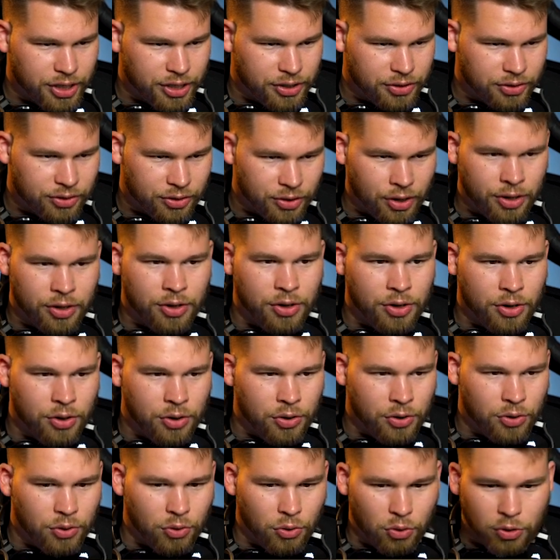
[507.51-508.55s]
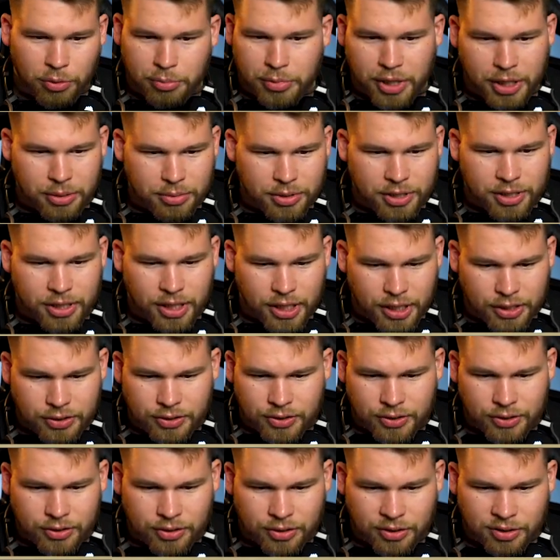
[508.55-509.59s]
this, or maybe
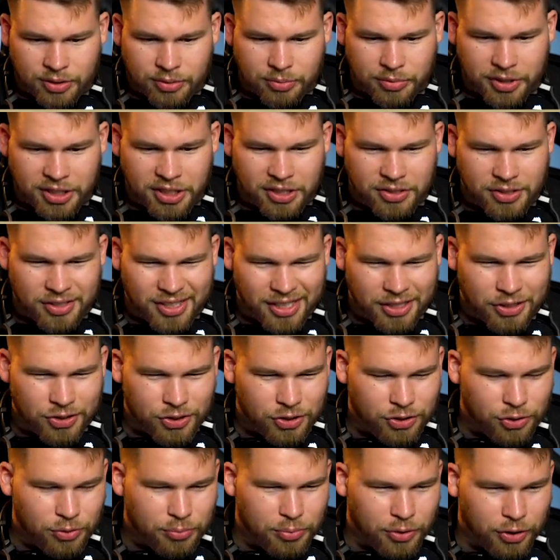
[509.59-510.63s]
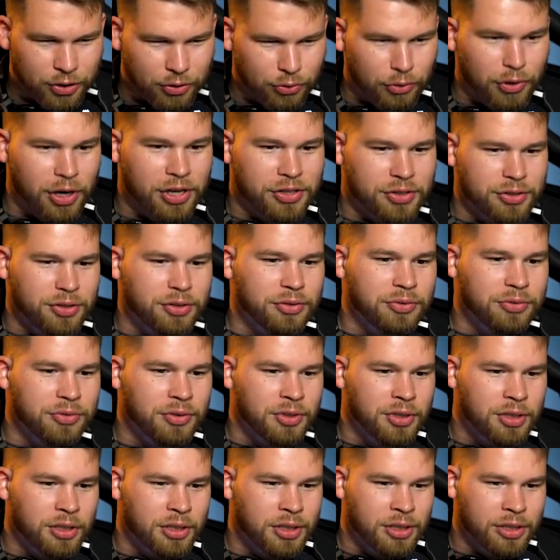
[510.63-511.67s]
this, but this is like super aggressive.
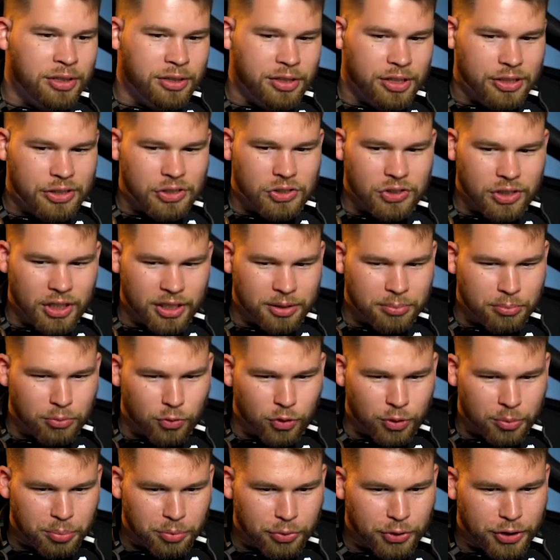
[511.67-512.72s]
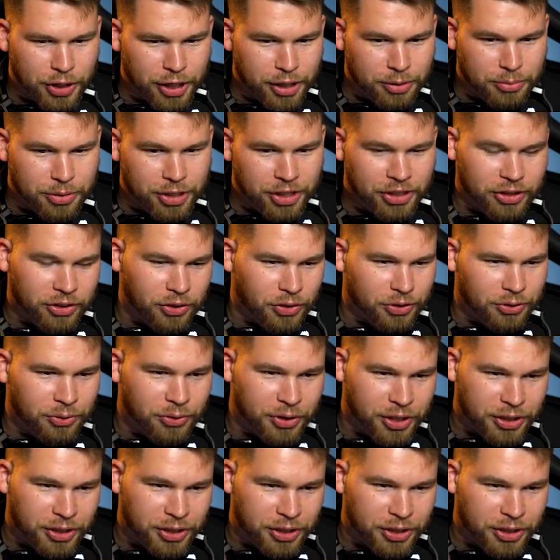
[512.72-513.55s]
This is like more pre-aiming and long